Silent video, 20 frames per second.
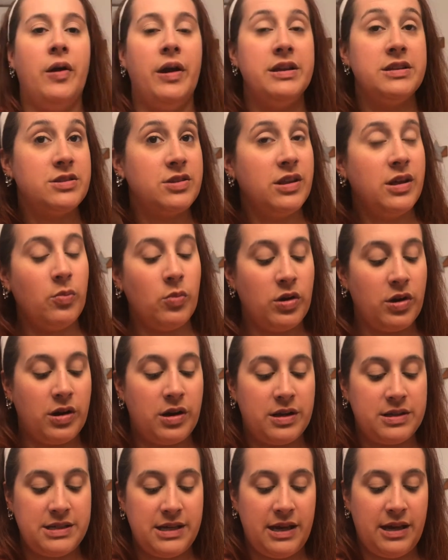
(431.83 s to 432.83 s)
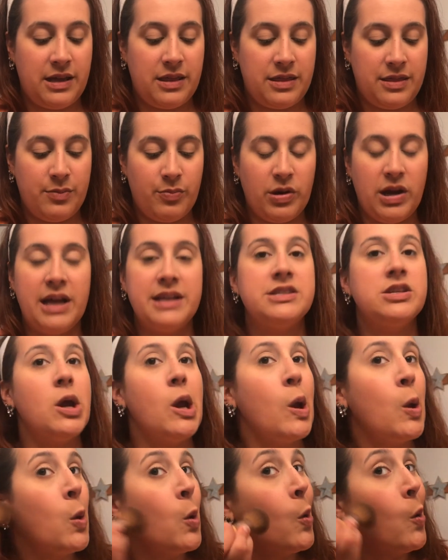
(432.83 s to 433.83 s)
right, so then we're gonna take the
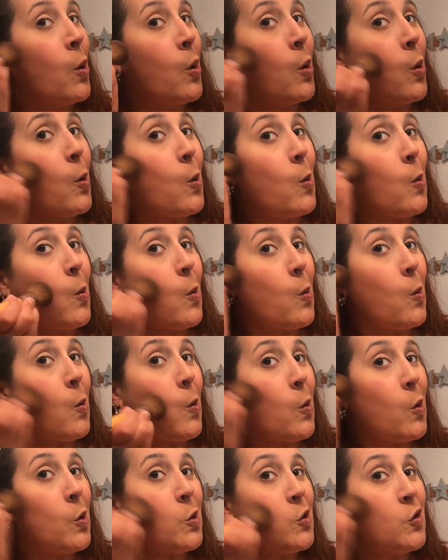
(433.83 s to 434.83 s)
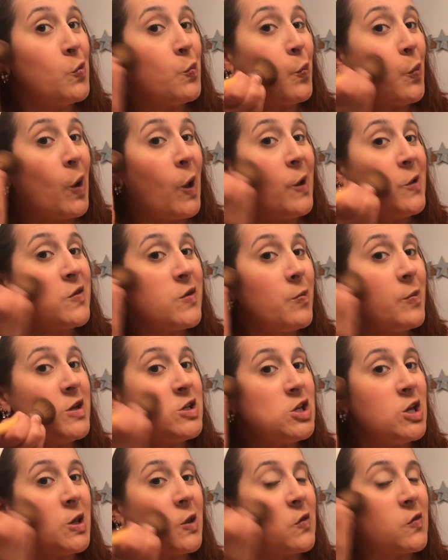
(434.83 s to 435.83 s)
bronzer and I just bronze up my
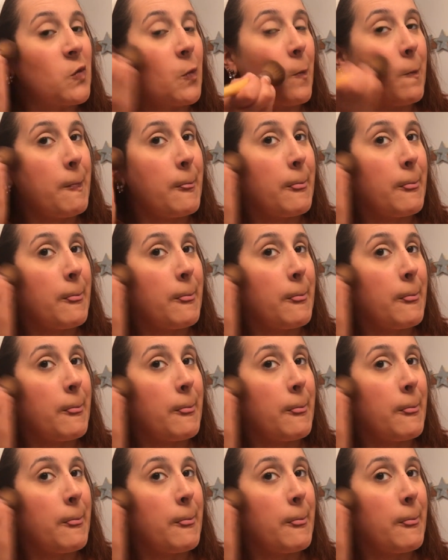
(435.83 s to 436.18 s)
cheeks.